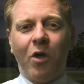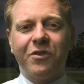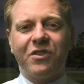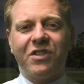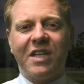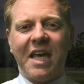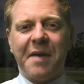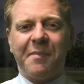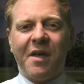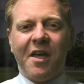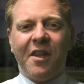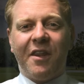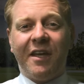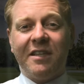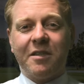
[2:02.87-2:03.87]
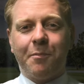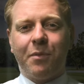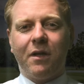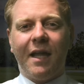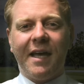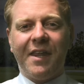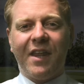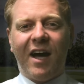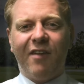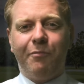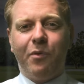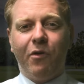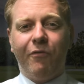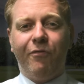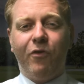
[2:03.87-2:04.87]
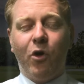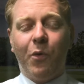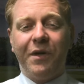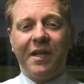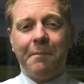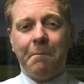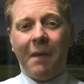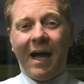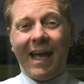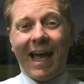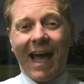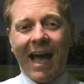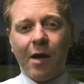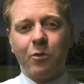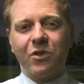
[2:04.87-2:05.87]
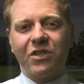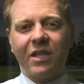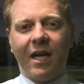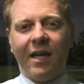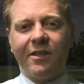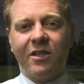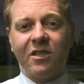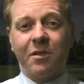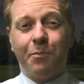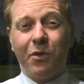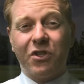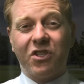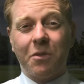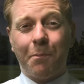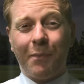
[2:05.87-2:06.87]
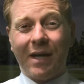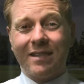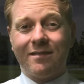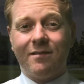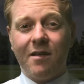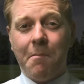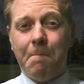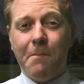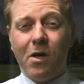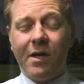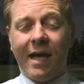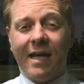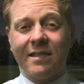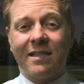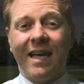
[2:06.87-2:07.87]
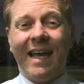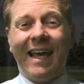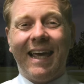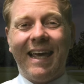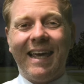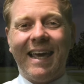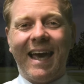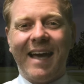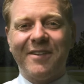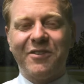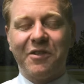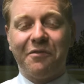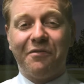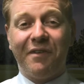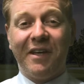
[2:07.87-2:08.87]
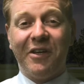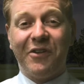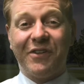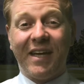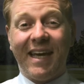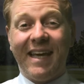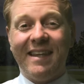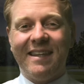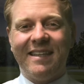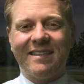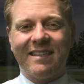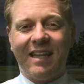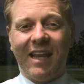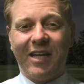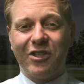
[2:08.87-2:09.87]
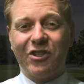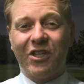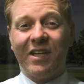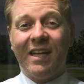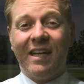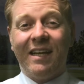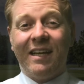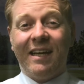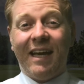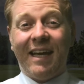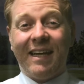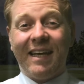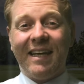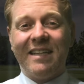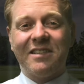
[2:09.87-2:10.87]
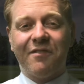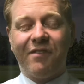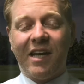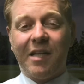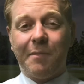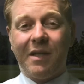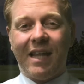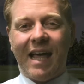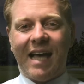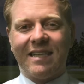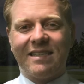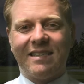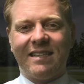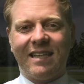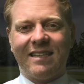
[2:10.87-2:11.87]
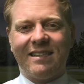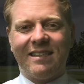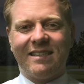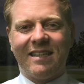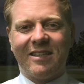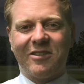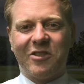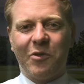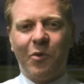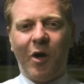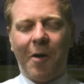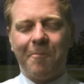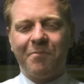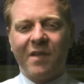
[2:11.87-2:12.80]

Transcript: tip. He's a player that I've put forward in my outsiders, but Sebastian Munez, he heads the field in this selection, and he's available at 66 to 1.